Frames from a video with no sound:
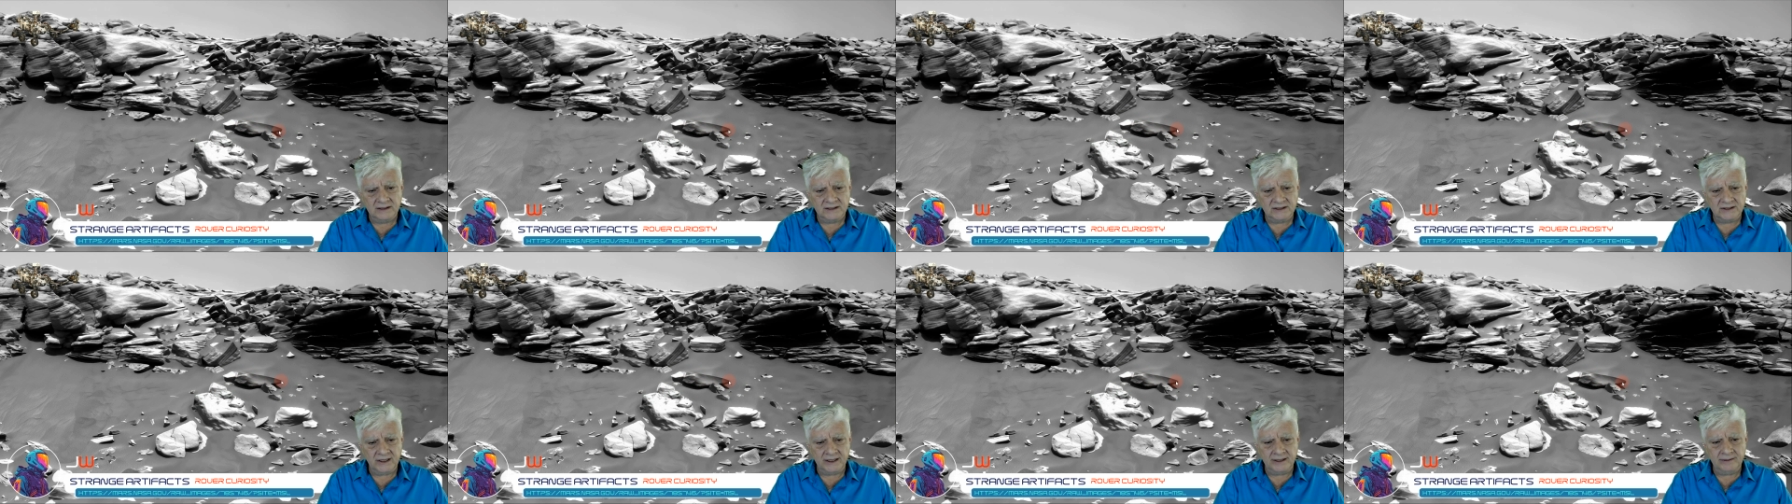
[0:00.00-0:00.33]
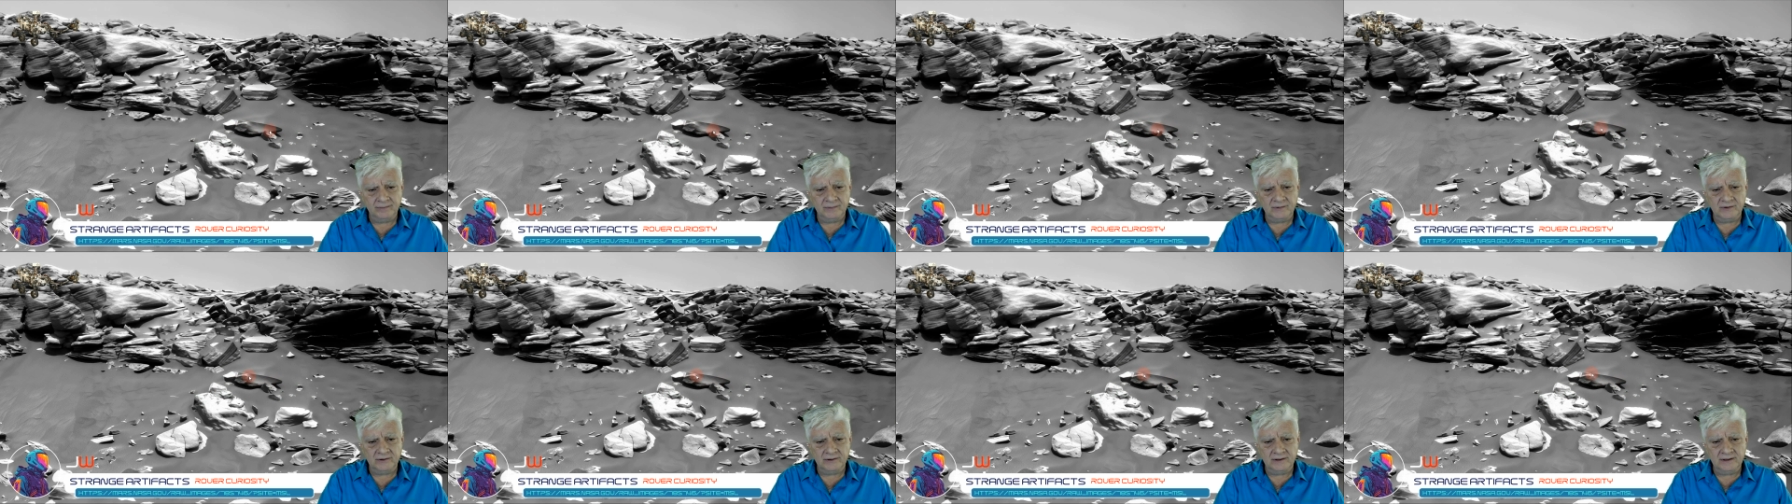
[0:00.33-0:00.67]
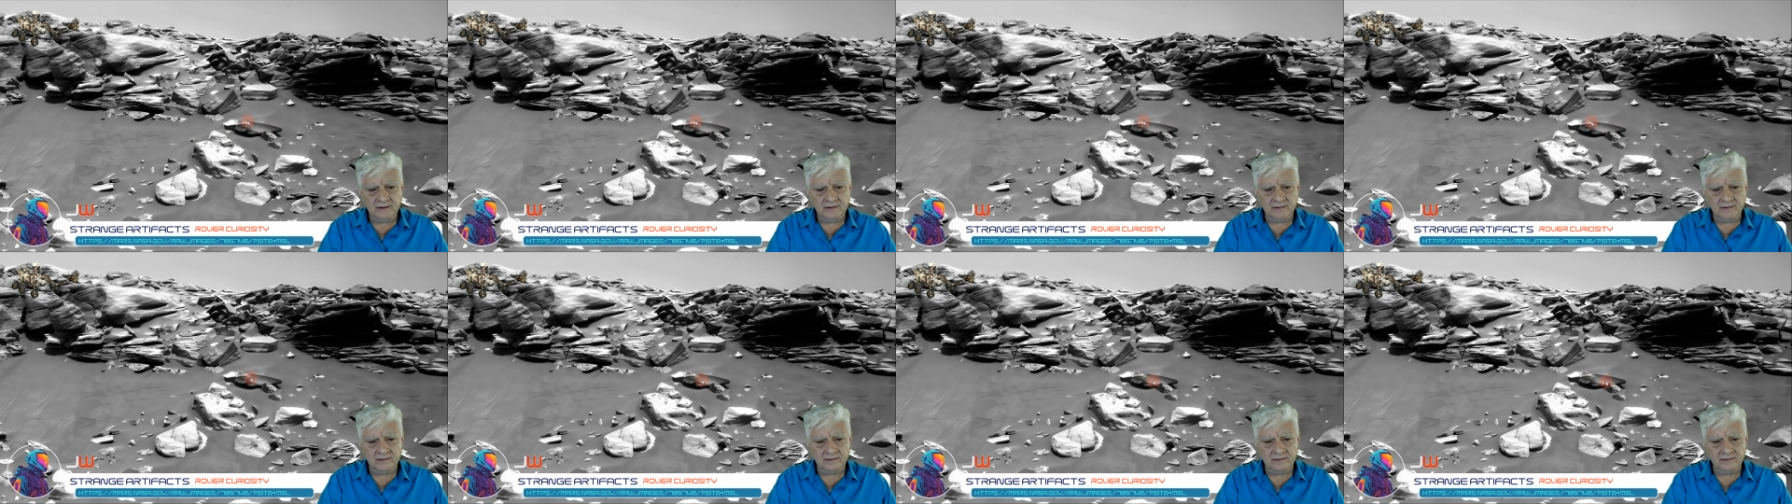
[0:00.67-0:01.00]
shape
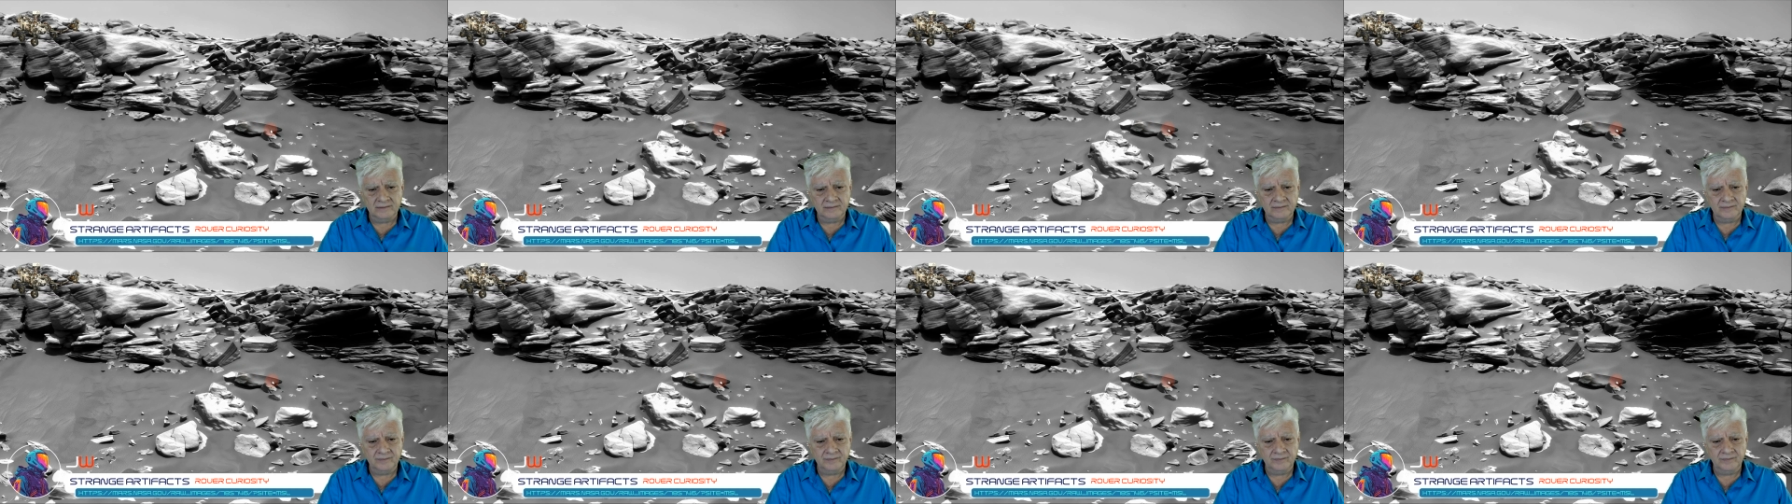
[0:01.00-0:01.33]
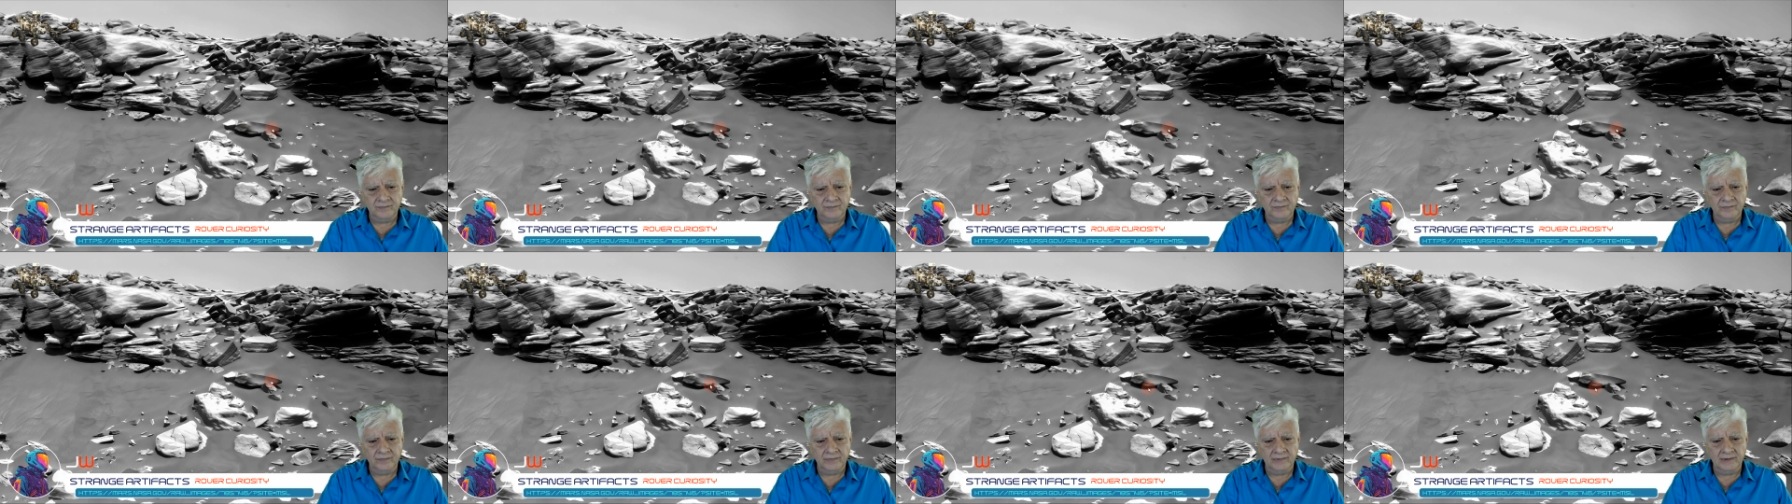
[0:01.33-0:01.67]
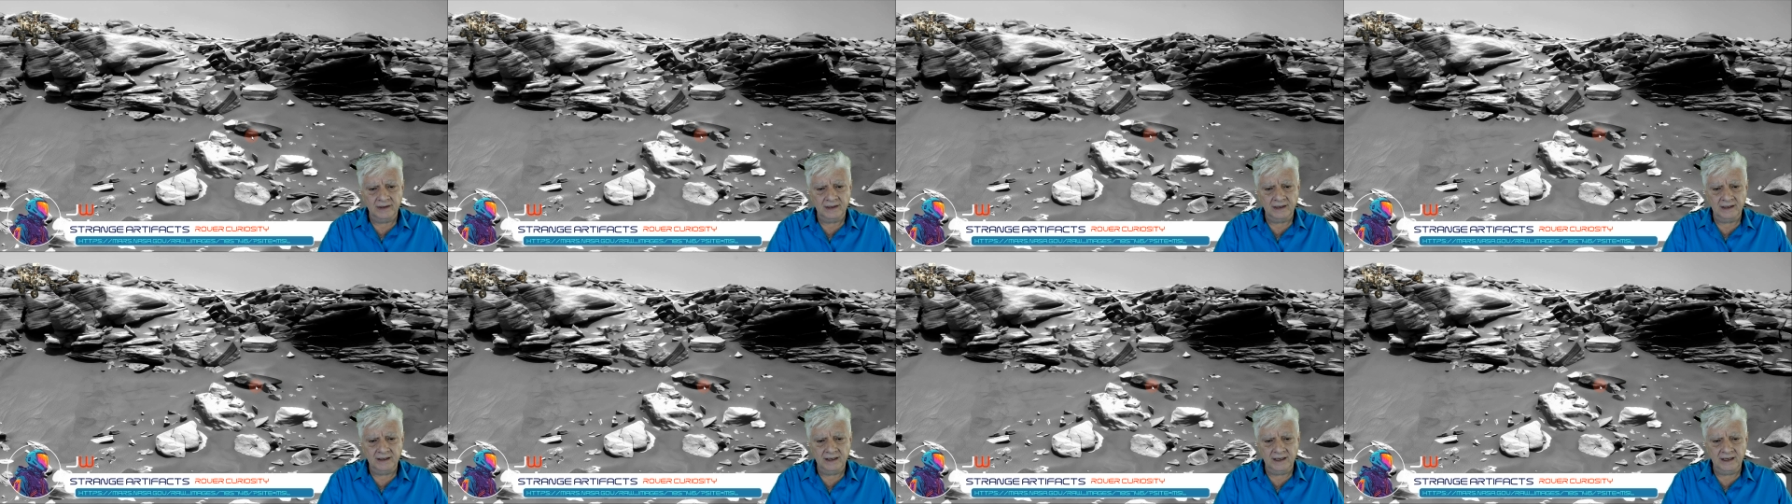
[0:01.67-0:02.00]
to it
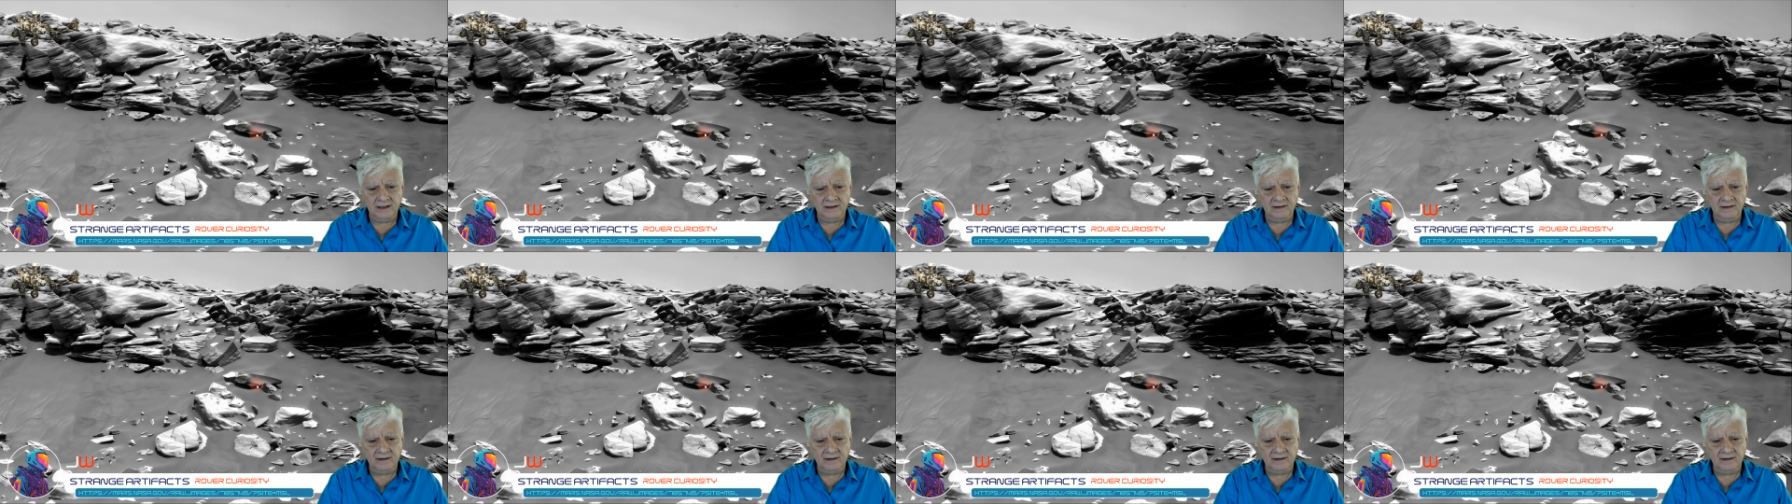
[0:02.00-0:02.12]
and